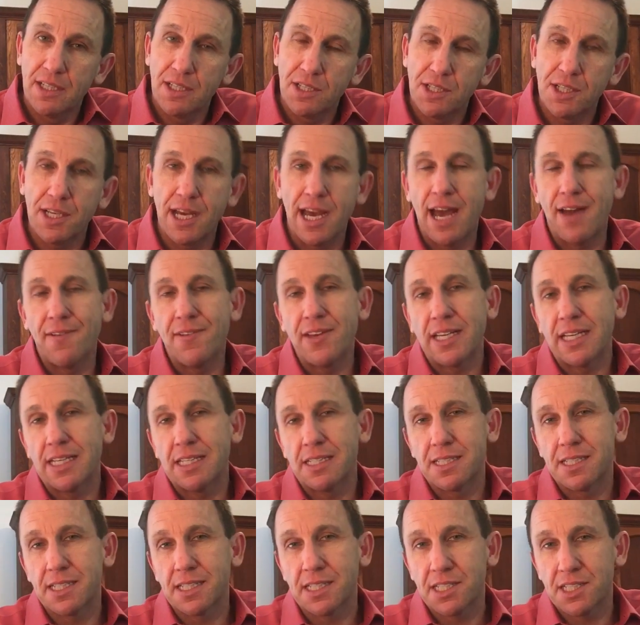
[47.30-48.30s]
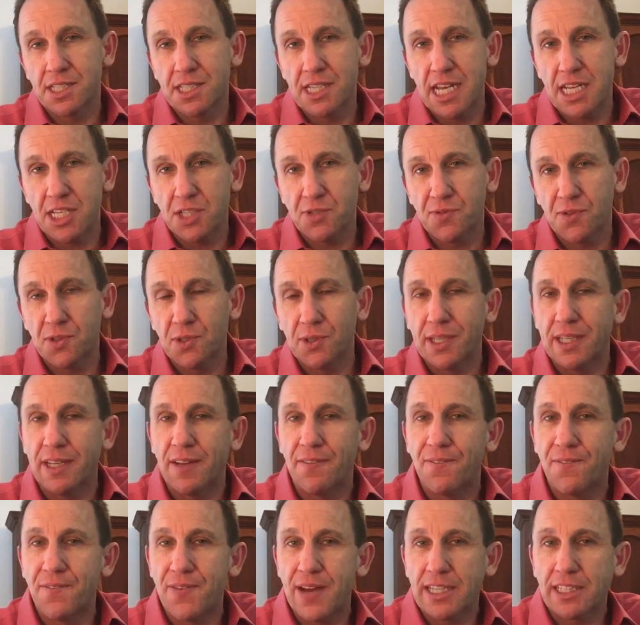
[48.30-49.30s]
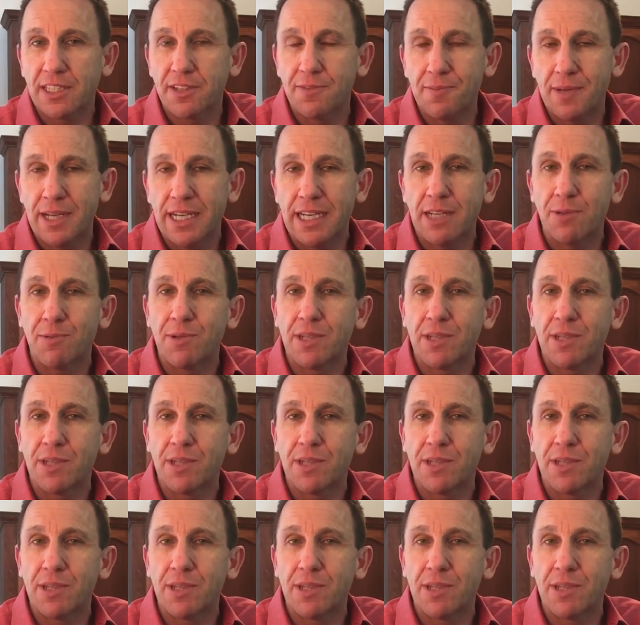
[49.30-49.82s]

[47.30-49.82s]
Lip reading: to having a successful and effective meeting